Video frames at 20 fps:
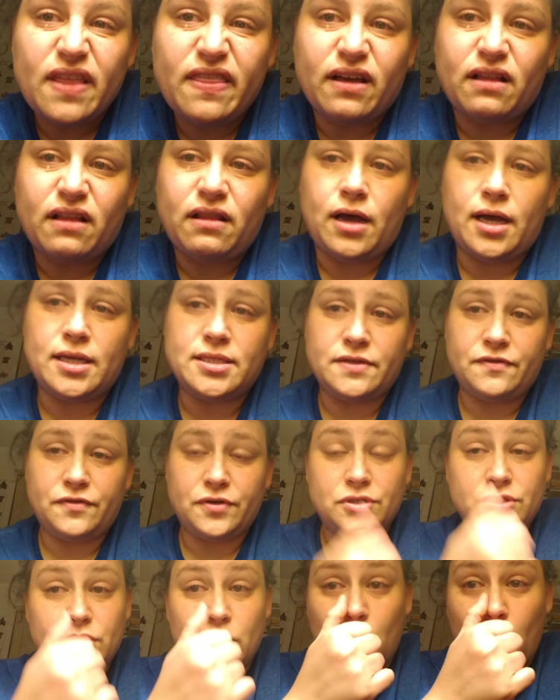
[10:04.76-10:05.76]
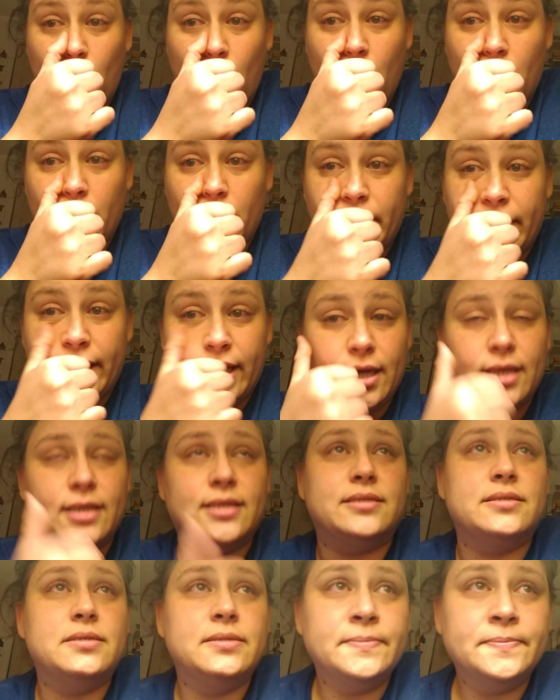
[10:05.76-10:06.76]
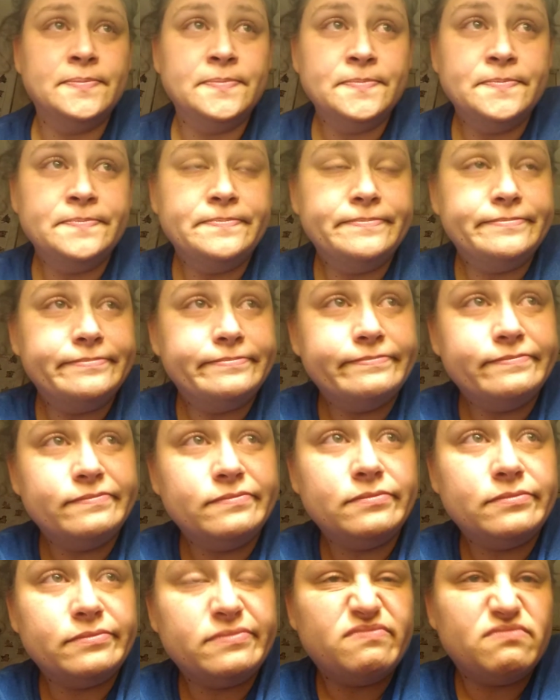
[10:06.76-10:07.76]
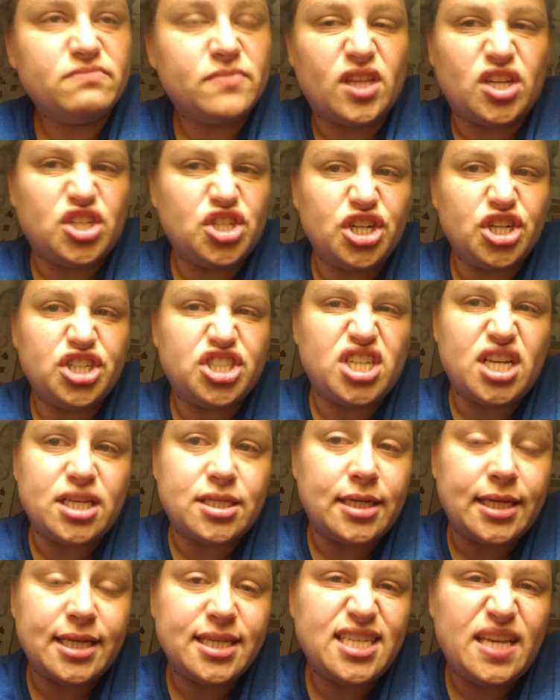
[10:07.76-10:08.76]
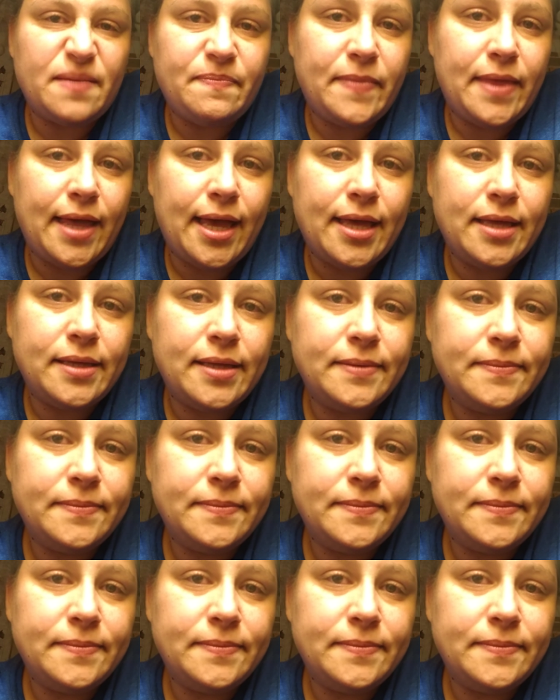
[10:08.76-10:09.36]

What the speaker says: in the closet for so long because the church doesn't accept that.